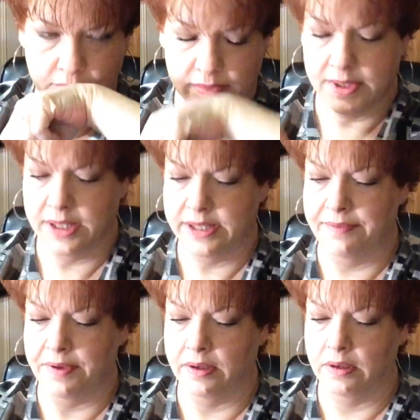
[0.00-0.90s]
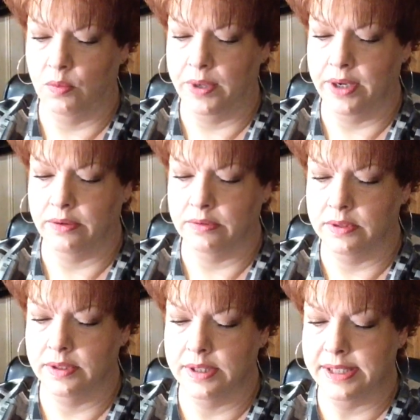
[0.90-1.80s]
It does have a weird
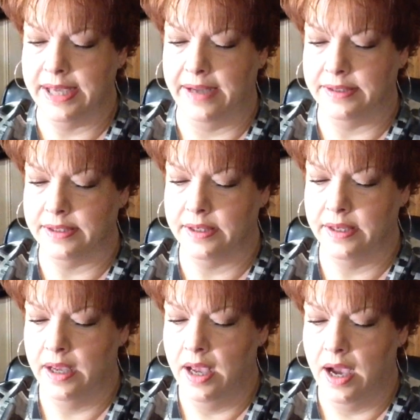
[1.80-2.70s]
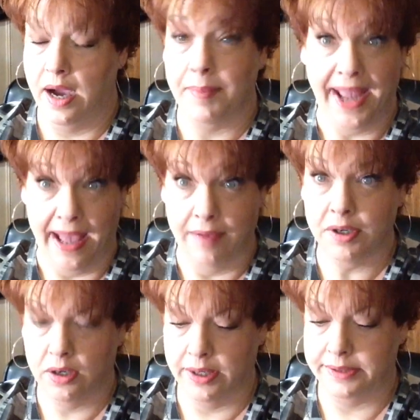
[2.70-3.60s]
scent. I have it
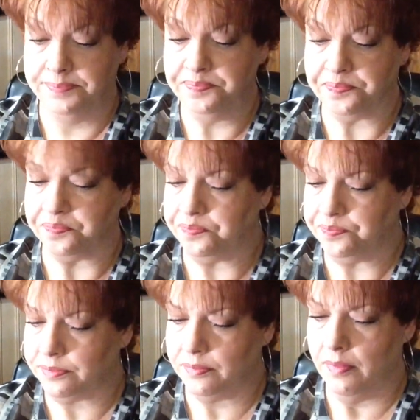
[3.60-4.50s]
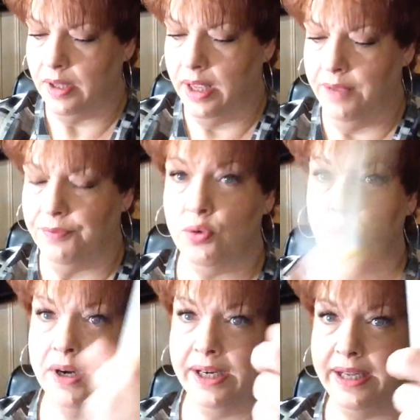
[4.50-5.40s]
on. If you
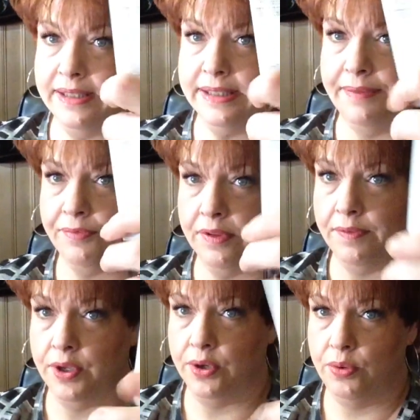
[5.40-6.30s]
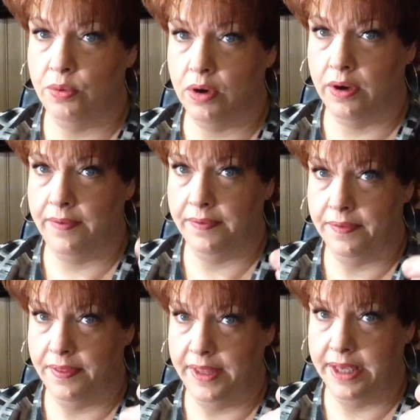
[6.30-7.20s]
want an in-depth review on
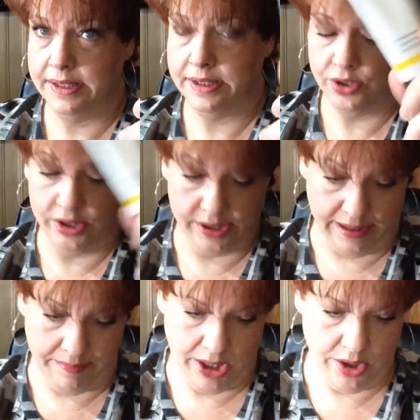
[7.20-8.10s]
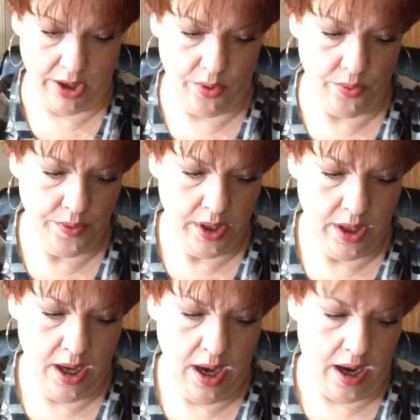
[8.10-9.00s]
this, just let me know.
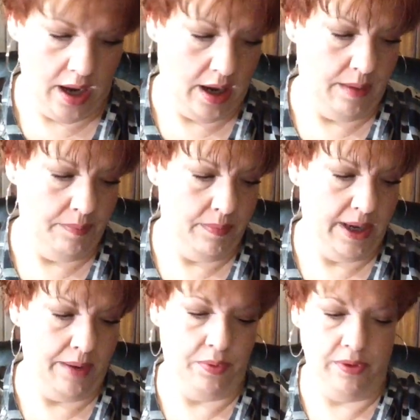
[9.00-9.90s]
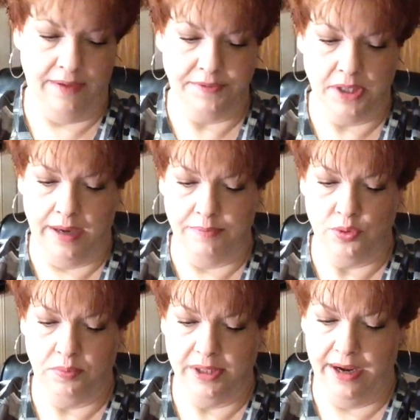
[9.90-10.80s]
I will have time to
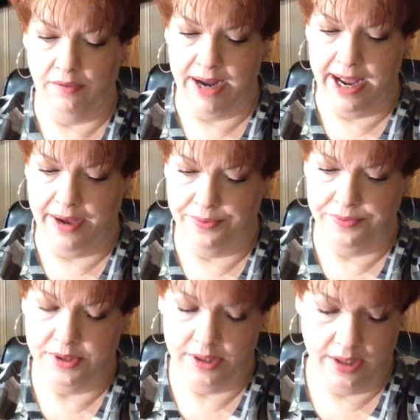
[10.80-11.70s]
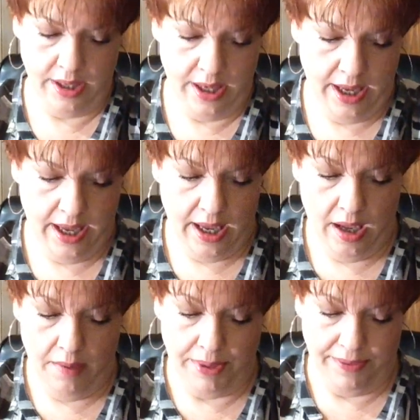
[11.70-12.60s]
play around.
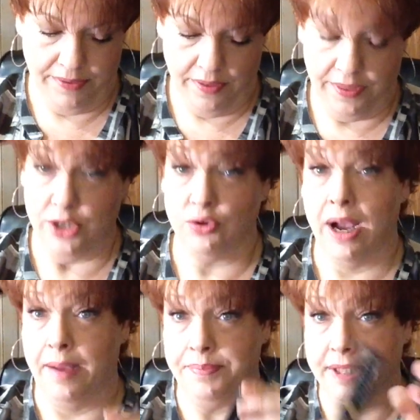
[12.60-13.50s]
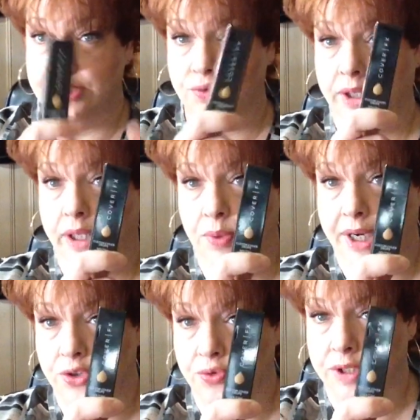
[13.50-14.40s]
But the drops is really what
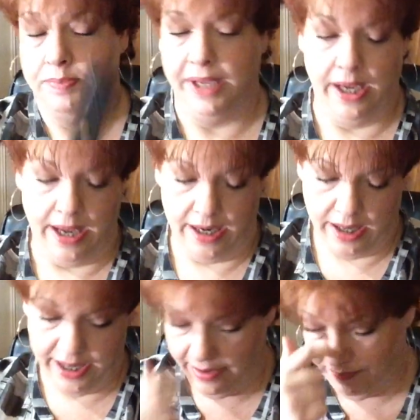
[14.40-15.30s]
interests me. And I have